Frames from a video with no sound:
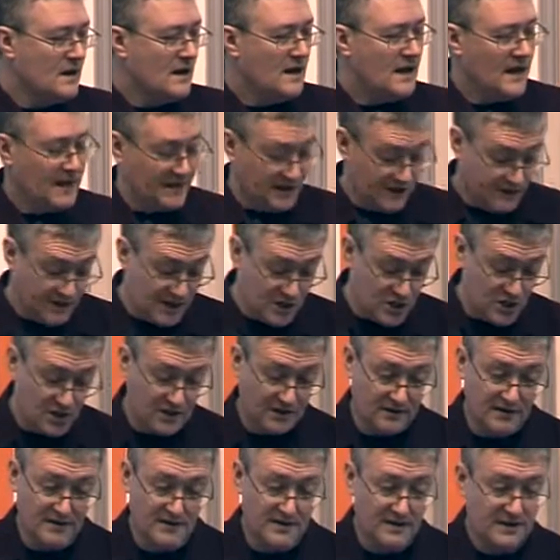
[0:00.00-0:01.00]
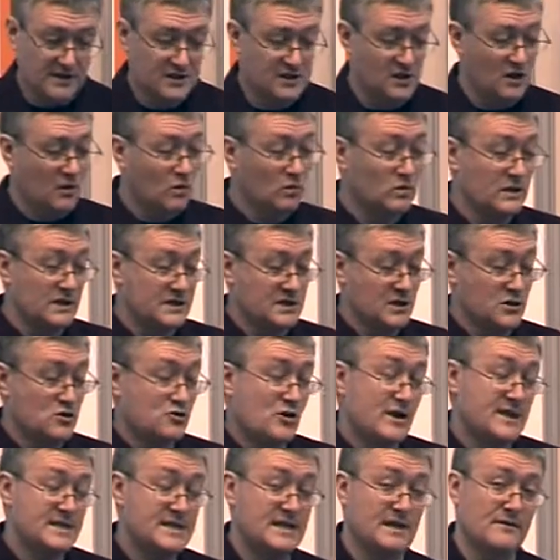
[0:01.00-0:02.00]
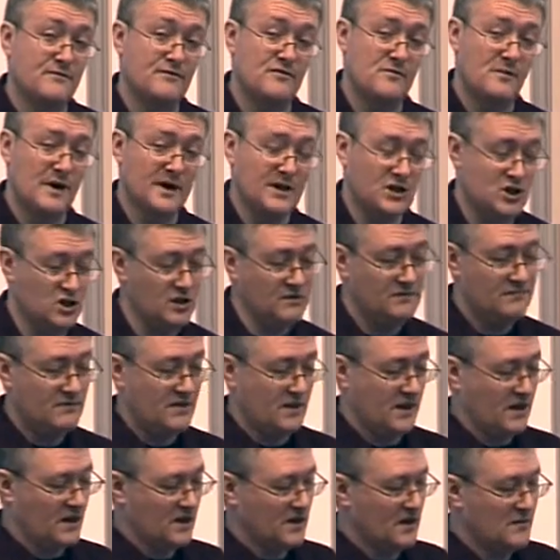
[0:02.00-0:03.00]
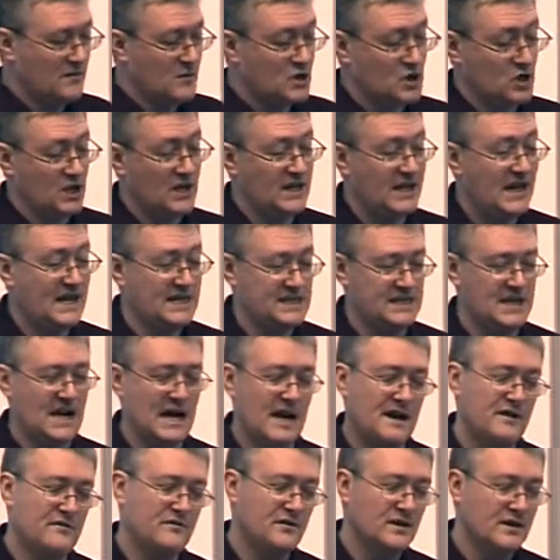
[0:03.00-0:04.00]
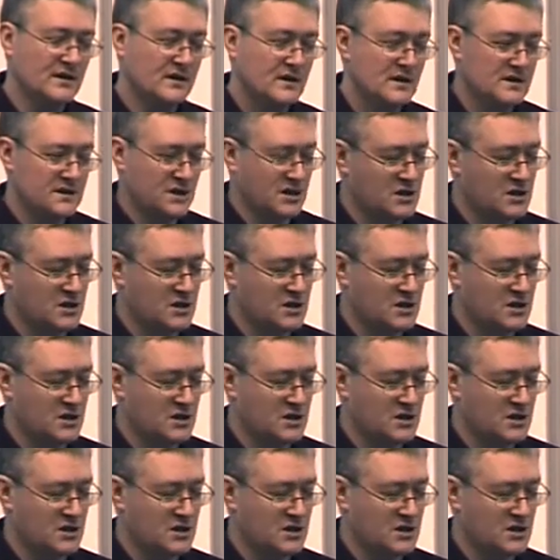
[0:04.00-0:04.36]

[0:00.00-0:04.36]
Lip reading: In addition to all this addressing information that a machine has to have to